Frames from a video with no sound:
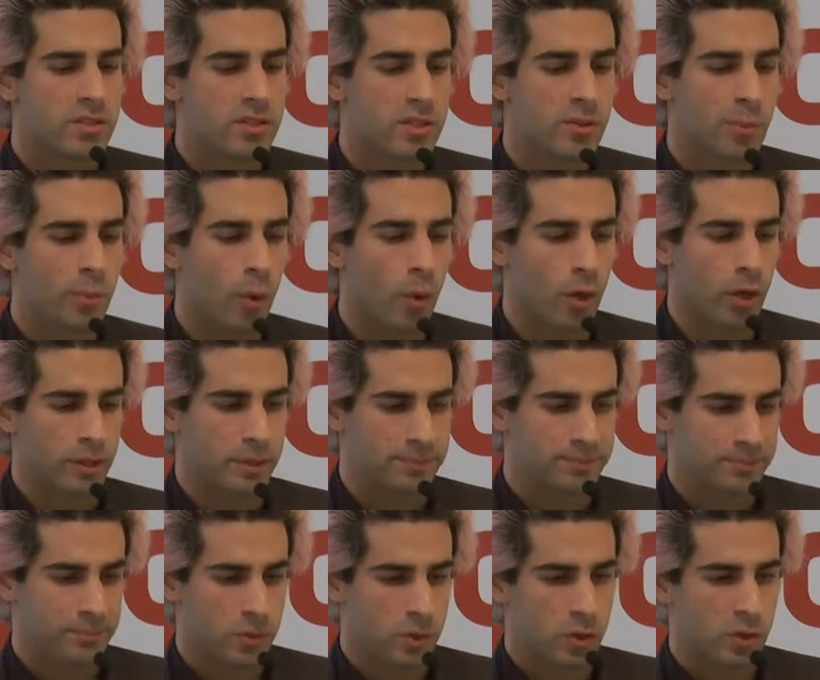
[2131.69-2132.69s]
support
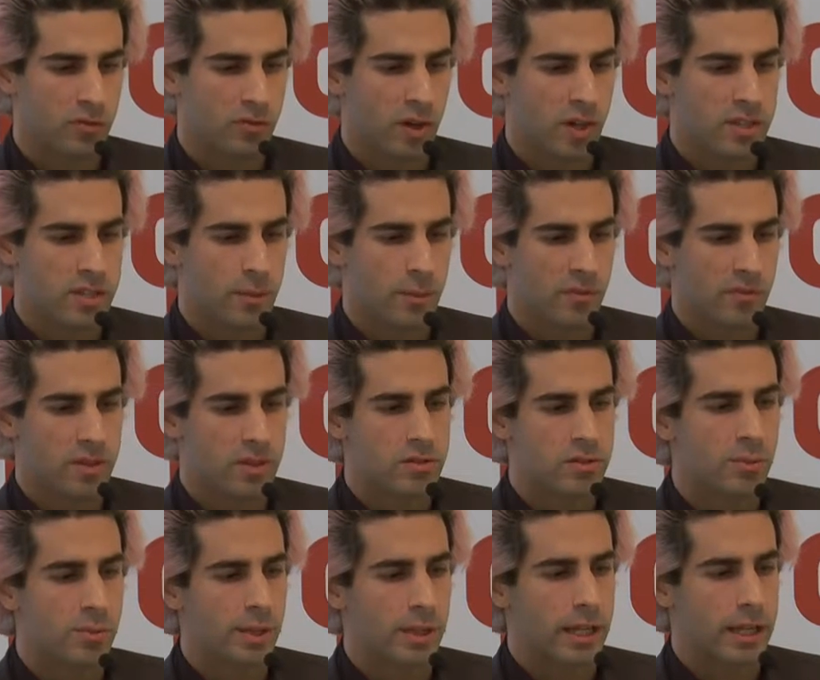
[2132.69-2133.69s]
to avoid some of this
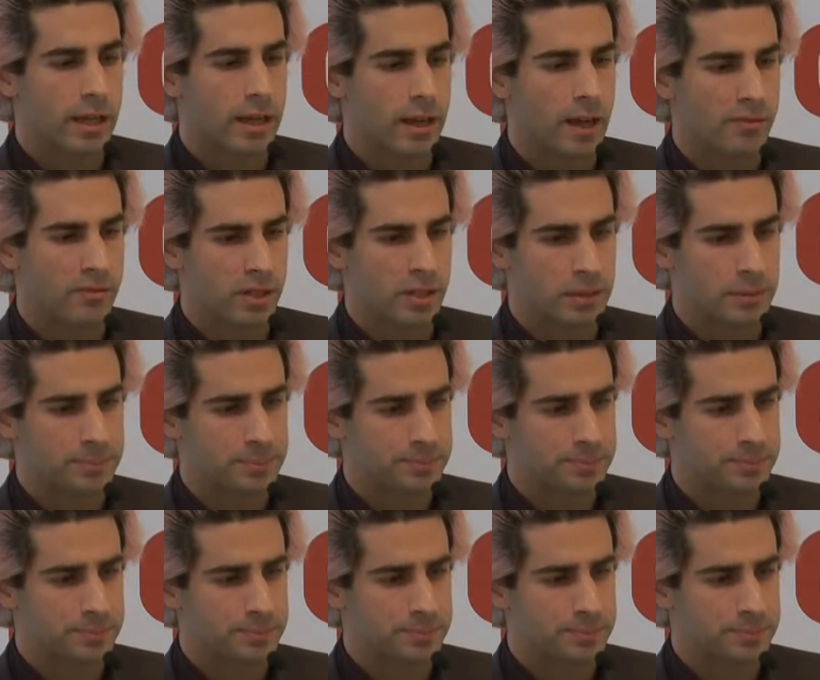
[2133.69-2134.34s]
duplicated effort.